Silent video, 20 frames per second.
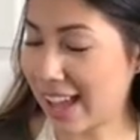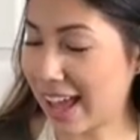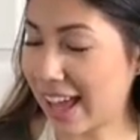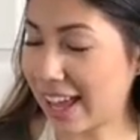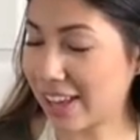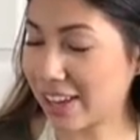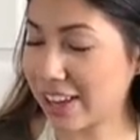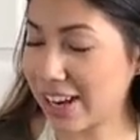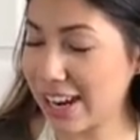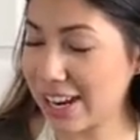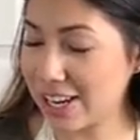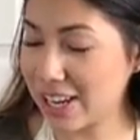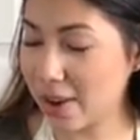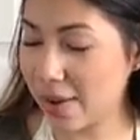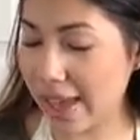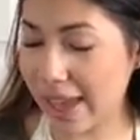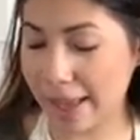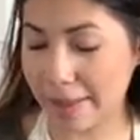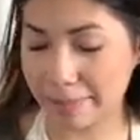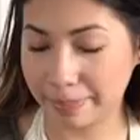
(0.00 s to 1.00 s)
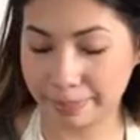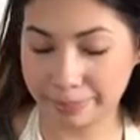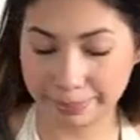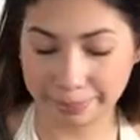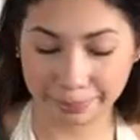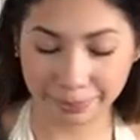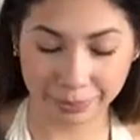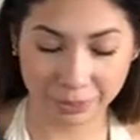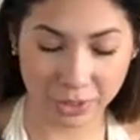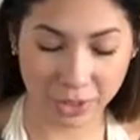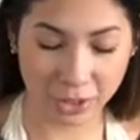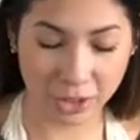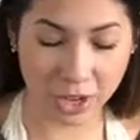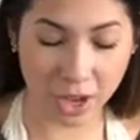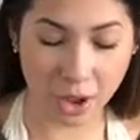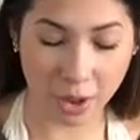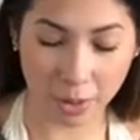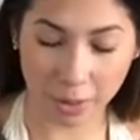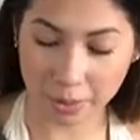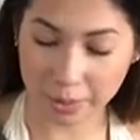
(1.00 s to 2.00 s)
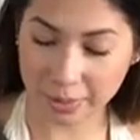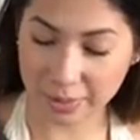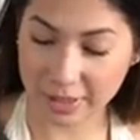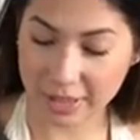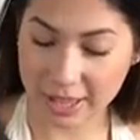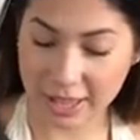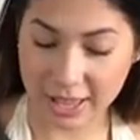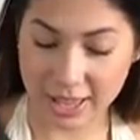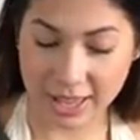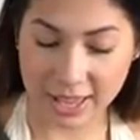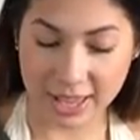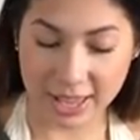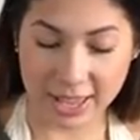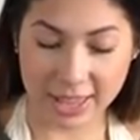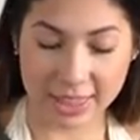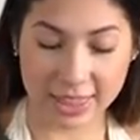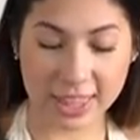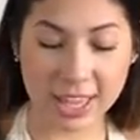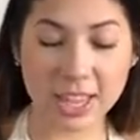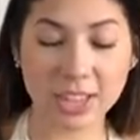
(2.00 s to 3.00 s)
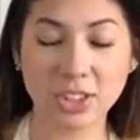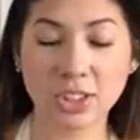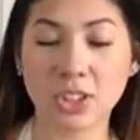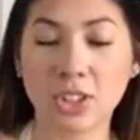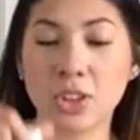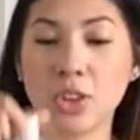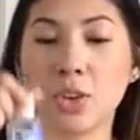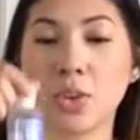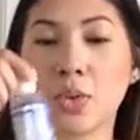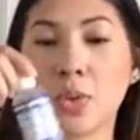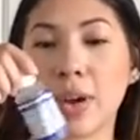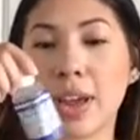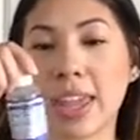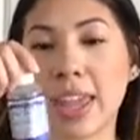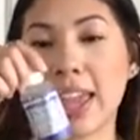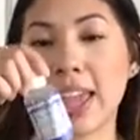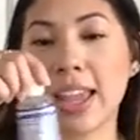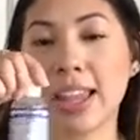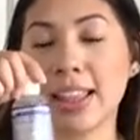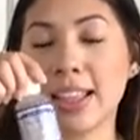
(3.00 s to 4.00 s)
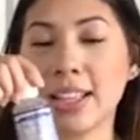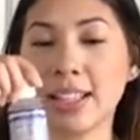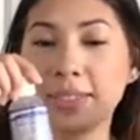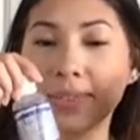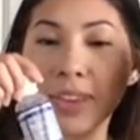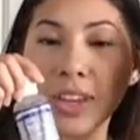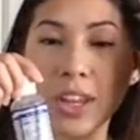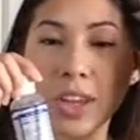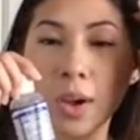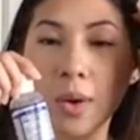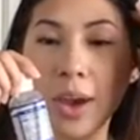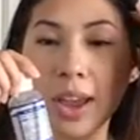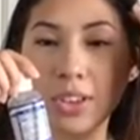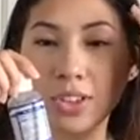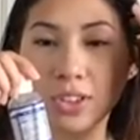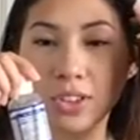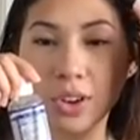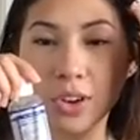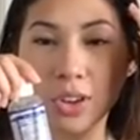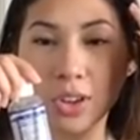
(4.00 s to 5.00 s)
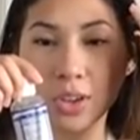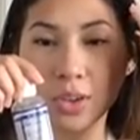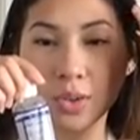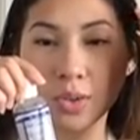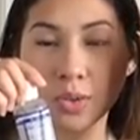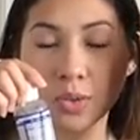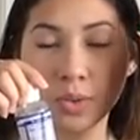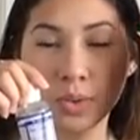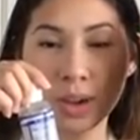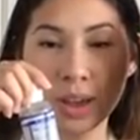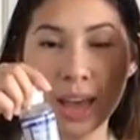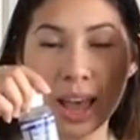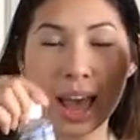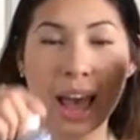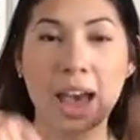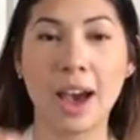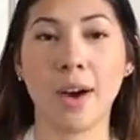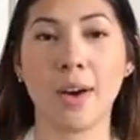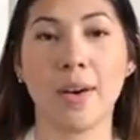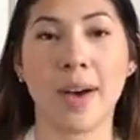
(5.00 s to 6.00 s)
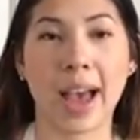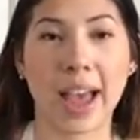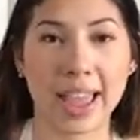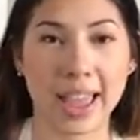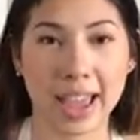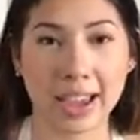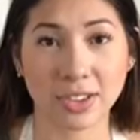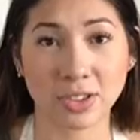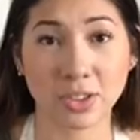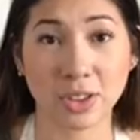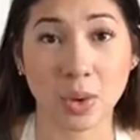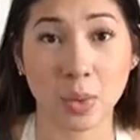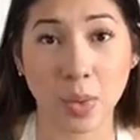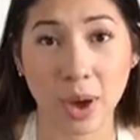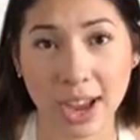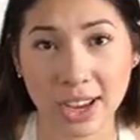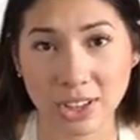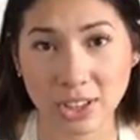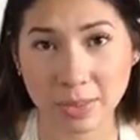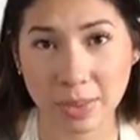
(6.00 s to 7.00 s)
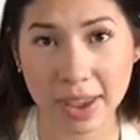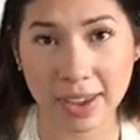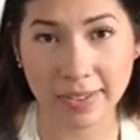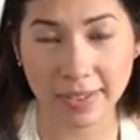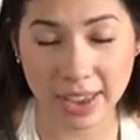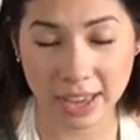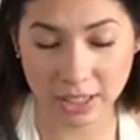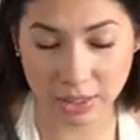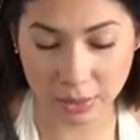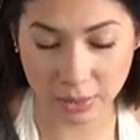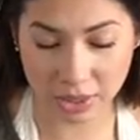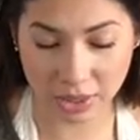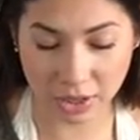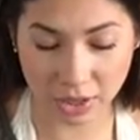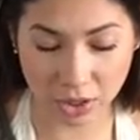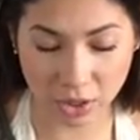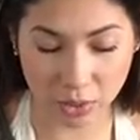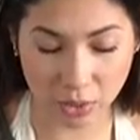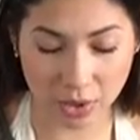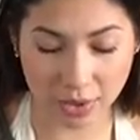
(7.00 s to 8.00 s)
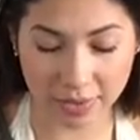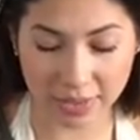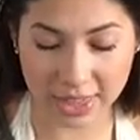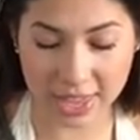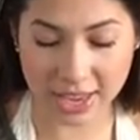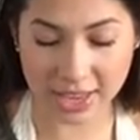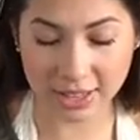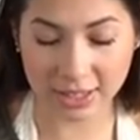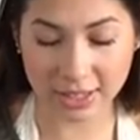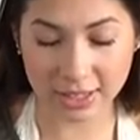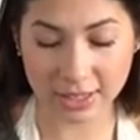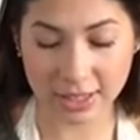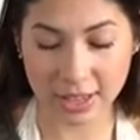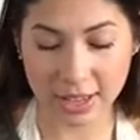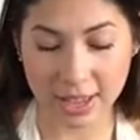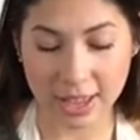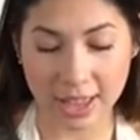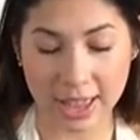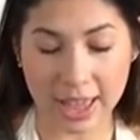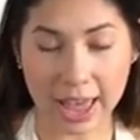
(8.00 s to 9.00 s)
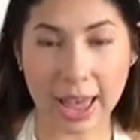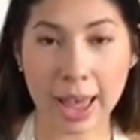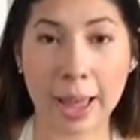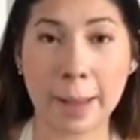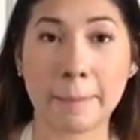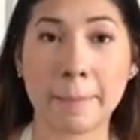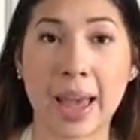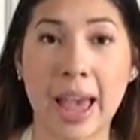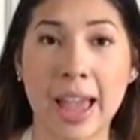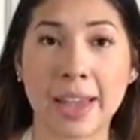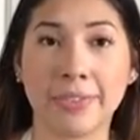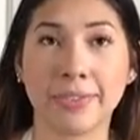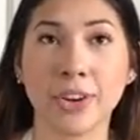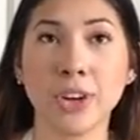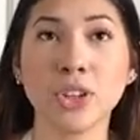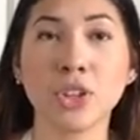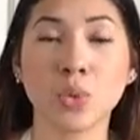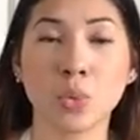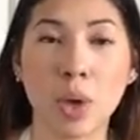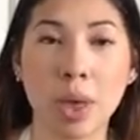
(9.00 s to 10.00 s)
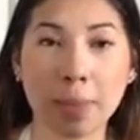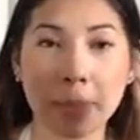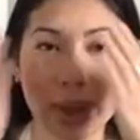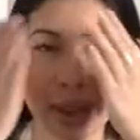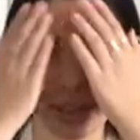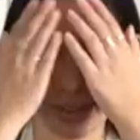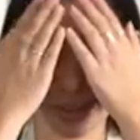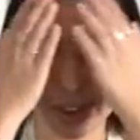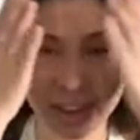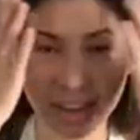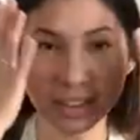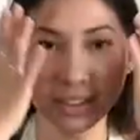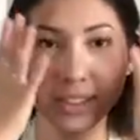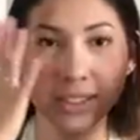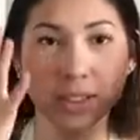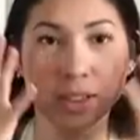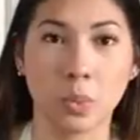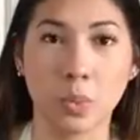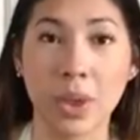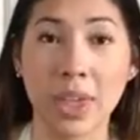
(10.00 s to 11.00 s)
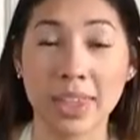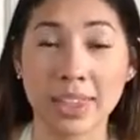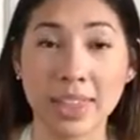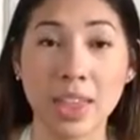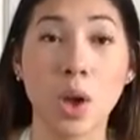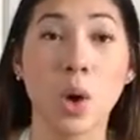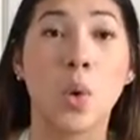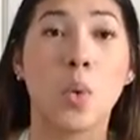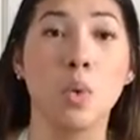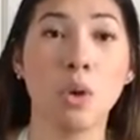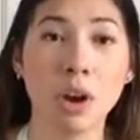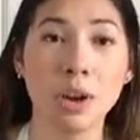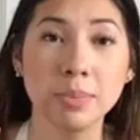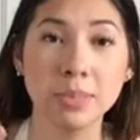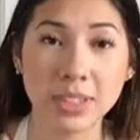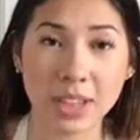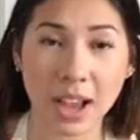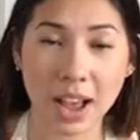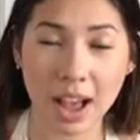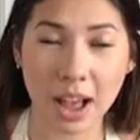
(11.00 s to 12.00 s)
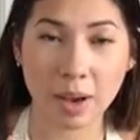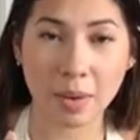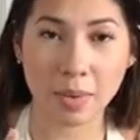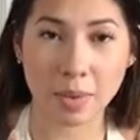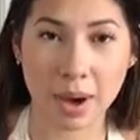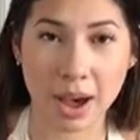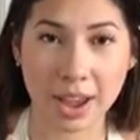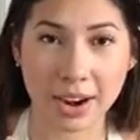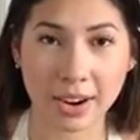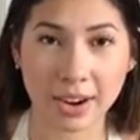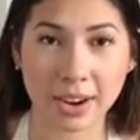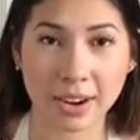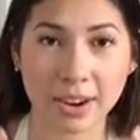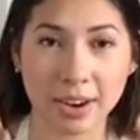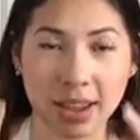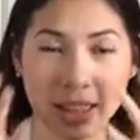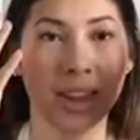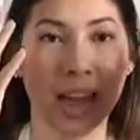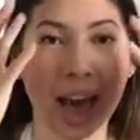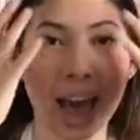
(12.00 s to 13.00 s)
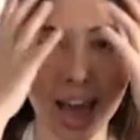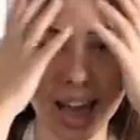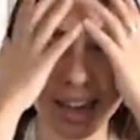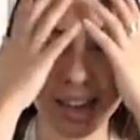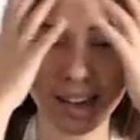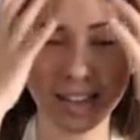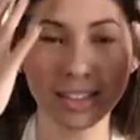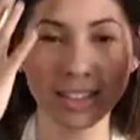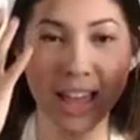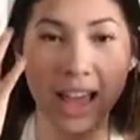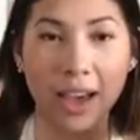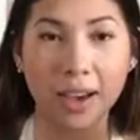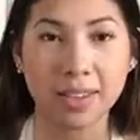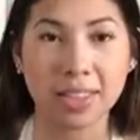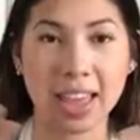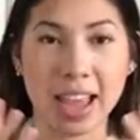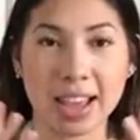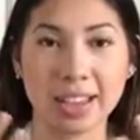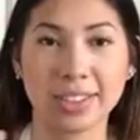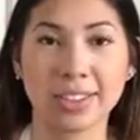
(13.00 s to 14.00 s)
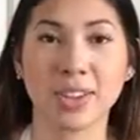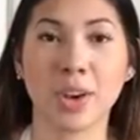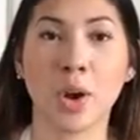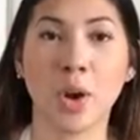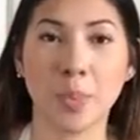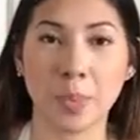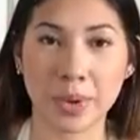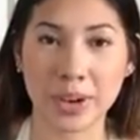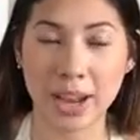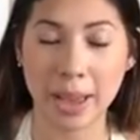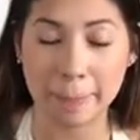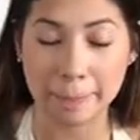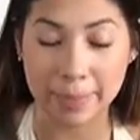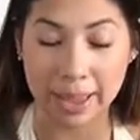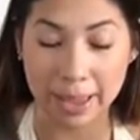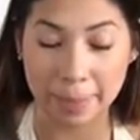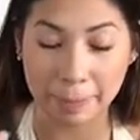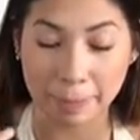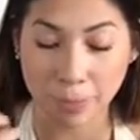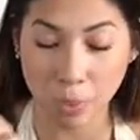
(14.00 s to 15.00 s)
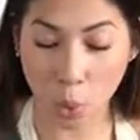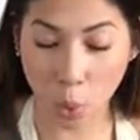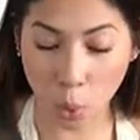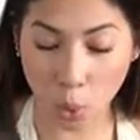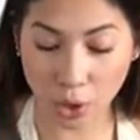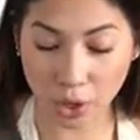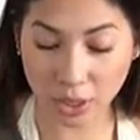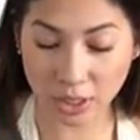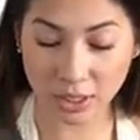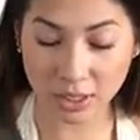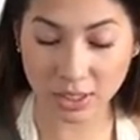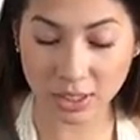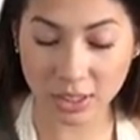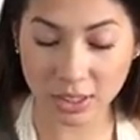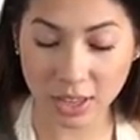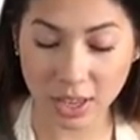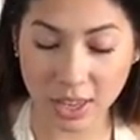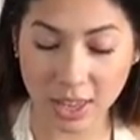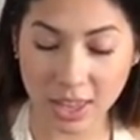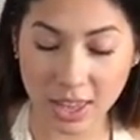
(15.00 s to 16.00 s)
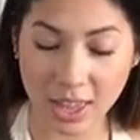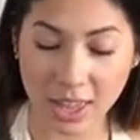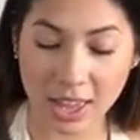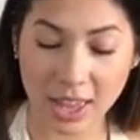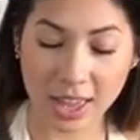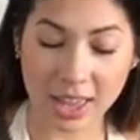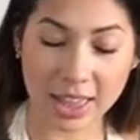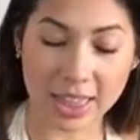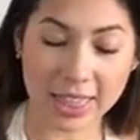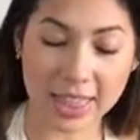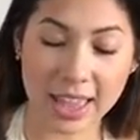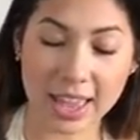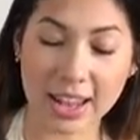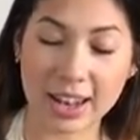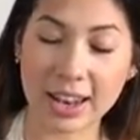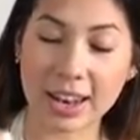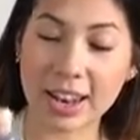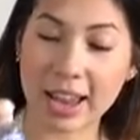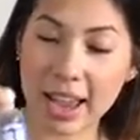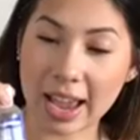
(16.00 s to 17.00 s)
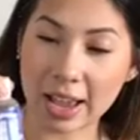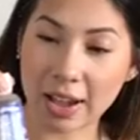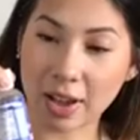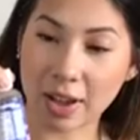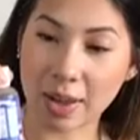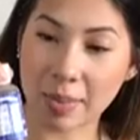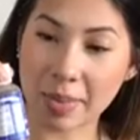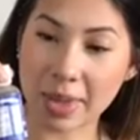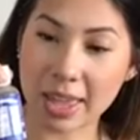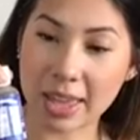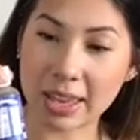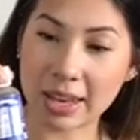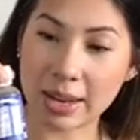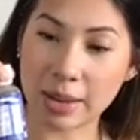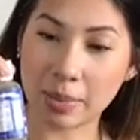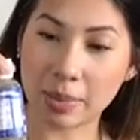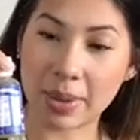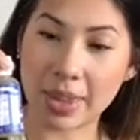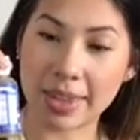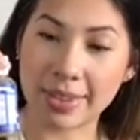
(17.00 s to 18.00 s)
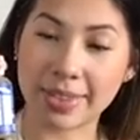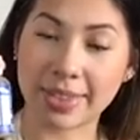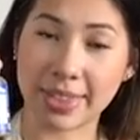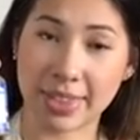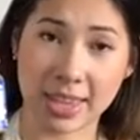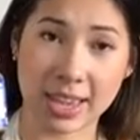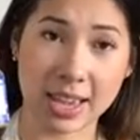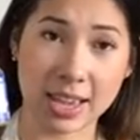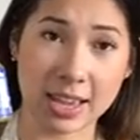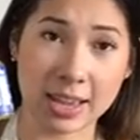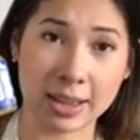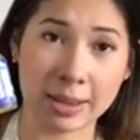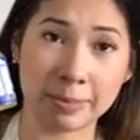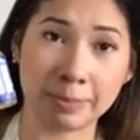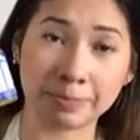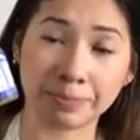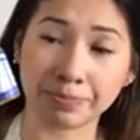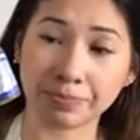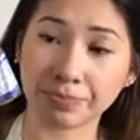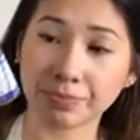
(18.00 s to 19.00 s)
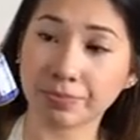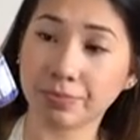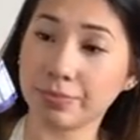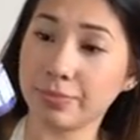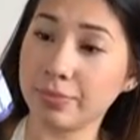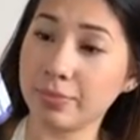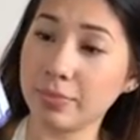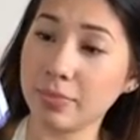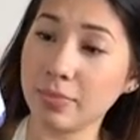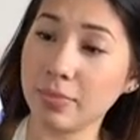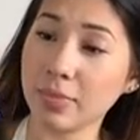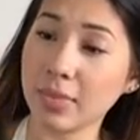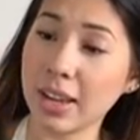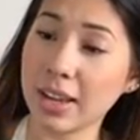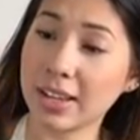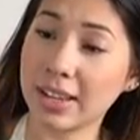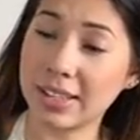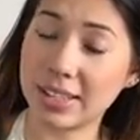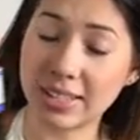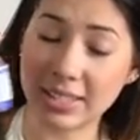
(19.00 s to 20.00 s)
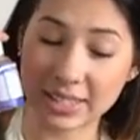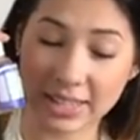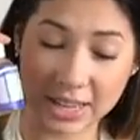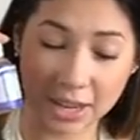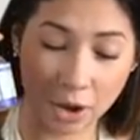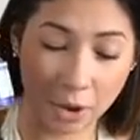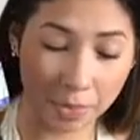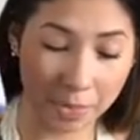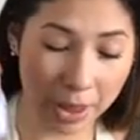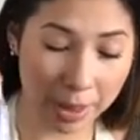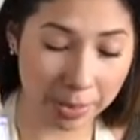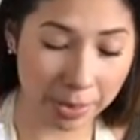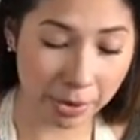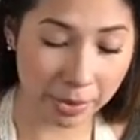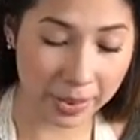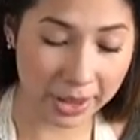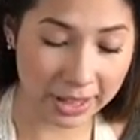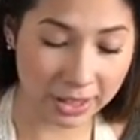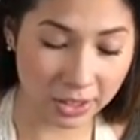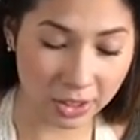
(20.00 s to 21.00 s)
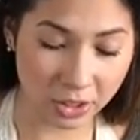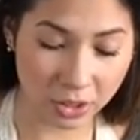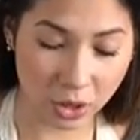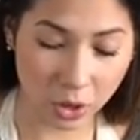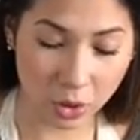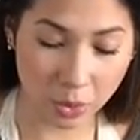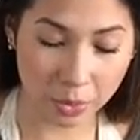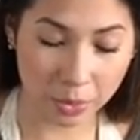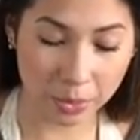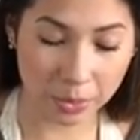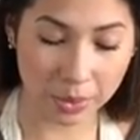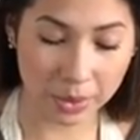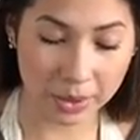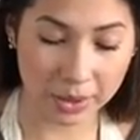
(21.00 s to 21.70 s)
I couldn't do it. So these two, in this video I show you how I actually wash my face with the two of these. I first wet my face with warm to hot water. I allow that to open up my pores, and then I come in with the Castile peppermint soap